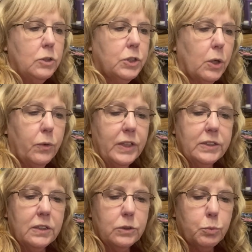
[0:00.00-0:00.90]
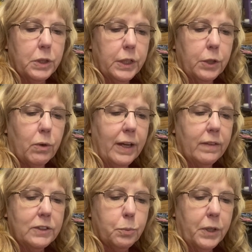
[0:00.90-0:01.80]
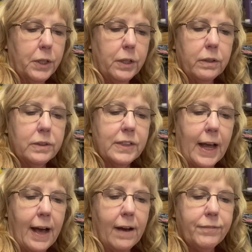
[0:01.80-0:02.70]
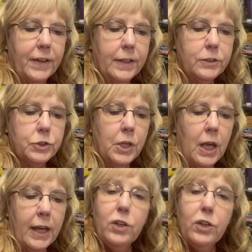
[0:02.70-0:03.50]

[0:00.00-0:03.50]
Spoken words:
So this is really great. This one here is a 1/2 inch.